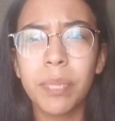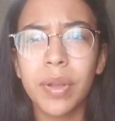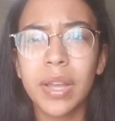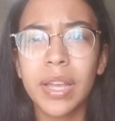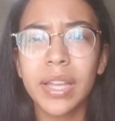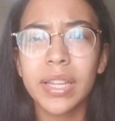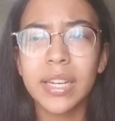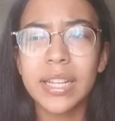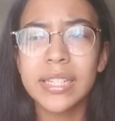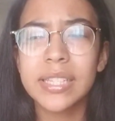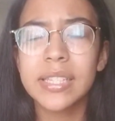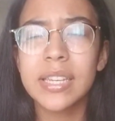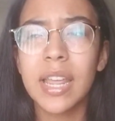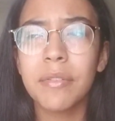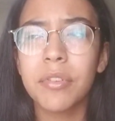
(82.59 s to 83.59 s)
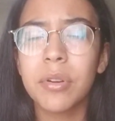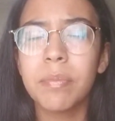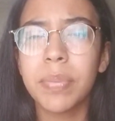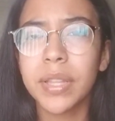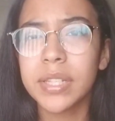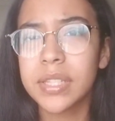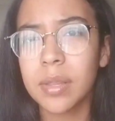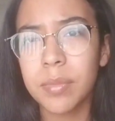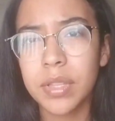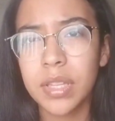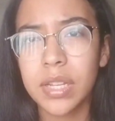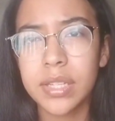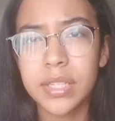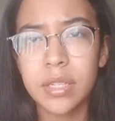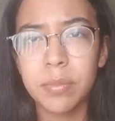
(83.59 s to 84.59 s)
but it's never been something
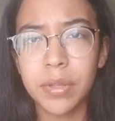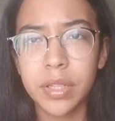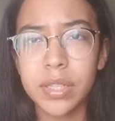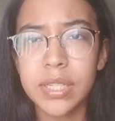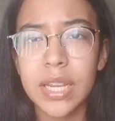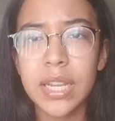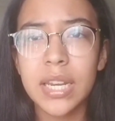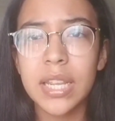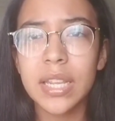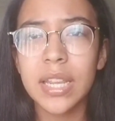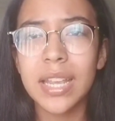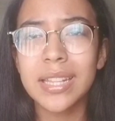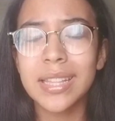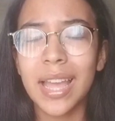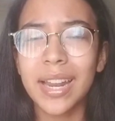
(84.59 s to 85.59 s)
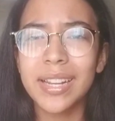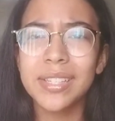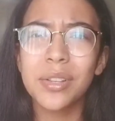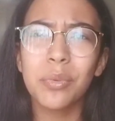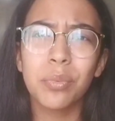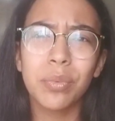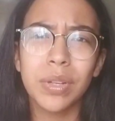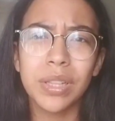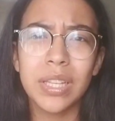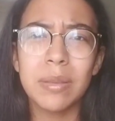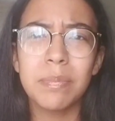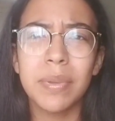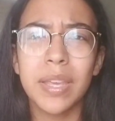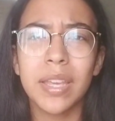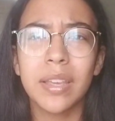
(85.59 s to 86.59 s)
that is debilitating, and that is a really
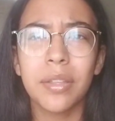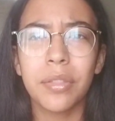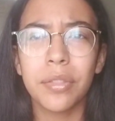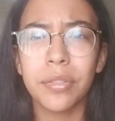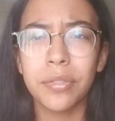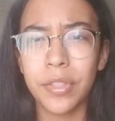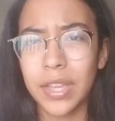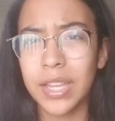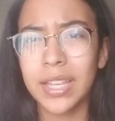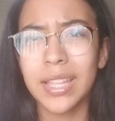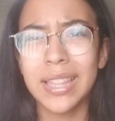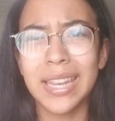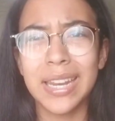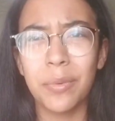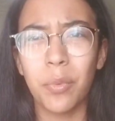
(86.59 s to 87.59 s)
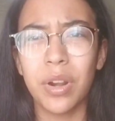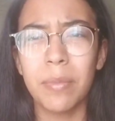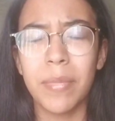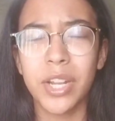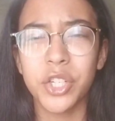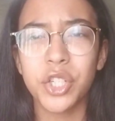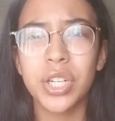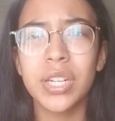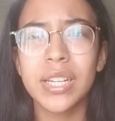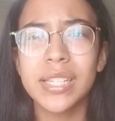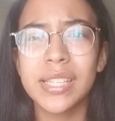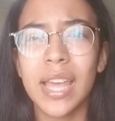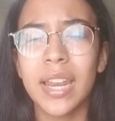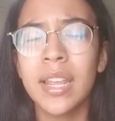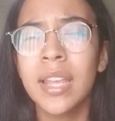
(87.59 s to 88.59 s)
big thing that I want to mention,
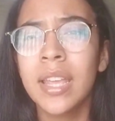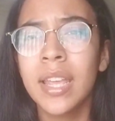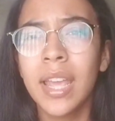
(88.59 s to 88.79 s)
is that